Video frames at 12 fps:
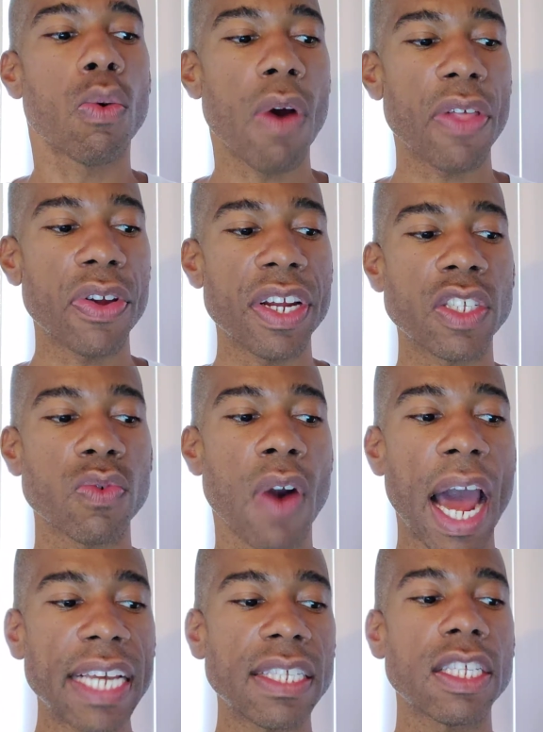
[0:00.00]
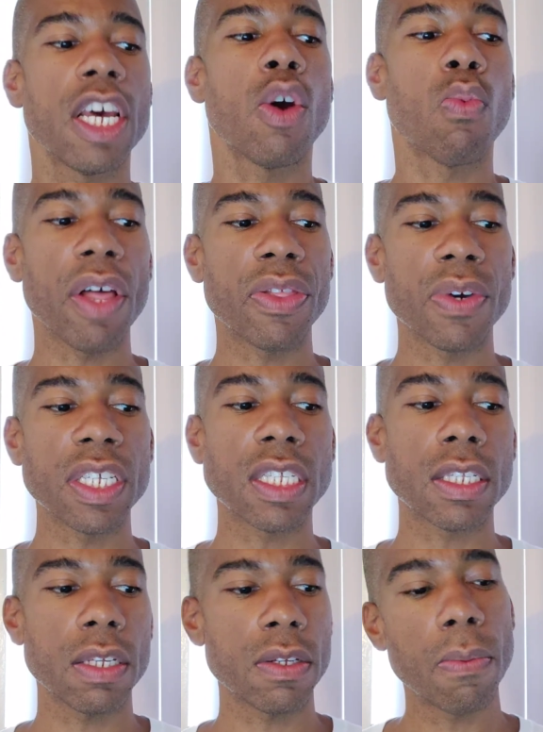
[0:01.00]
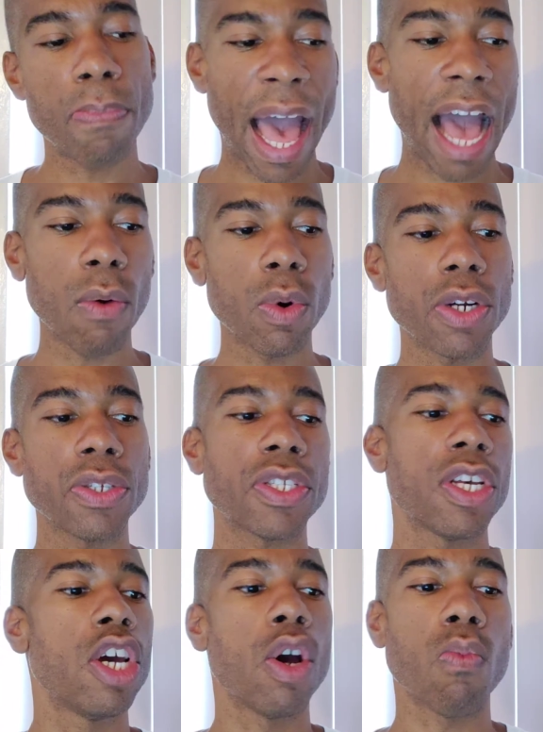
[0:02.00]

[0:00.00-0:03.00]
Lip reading: whether it's Rice, whether it's Powers,